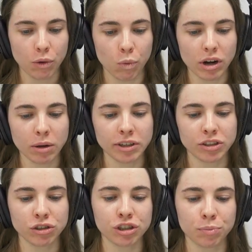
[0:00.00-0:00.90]
What can we
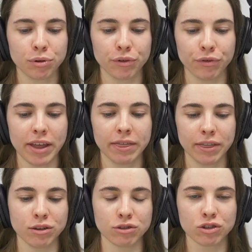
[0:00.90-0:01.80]
do to prevent
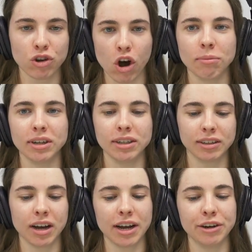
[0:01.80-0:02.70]
those common
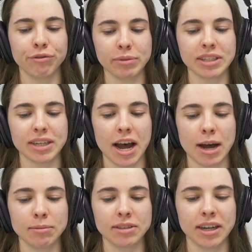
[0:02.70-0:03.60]
kind of
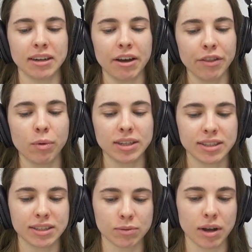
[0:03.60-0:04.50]
mishaps and other
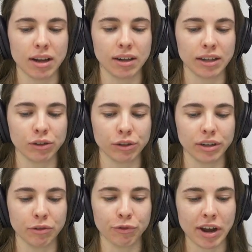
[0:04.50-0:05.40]
ones as well,
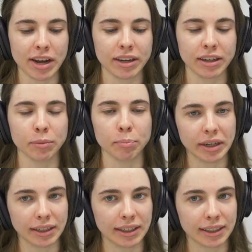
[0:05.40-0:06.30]
including fading and
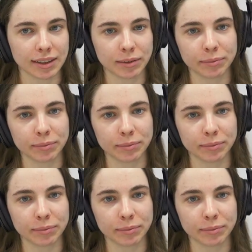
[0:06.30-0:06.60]
pilling?